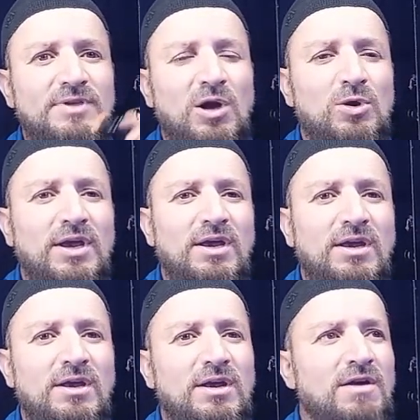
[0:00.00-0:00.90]
okay,
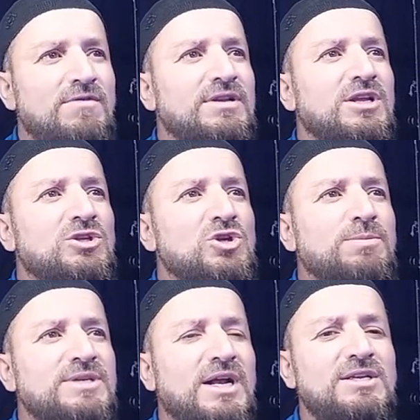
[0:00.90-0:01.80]
when the
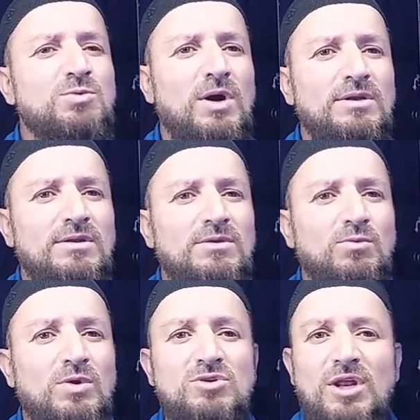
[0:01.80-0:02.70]
top side is 1,
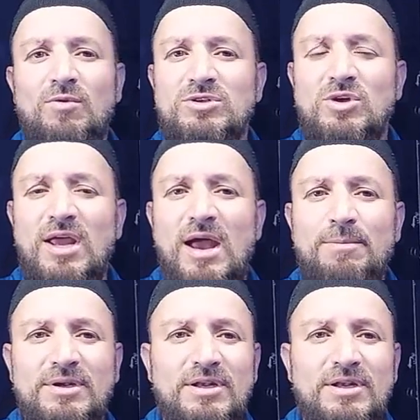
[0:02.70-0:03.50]
what's going to happen?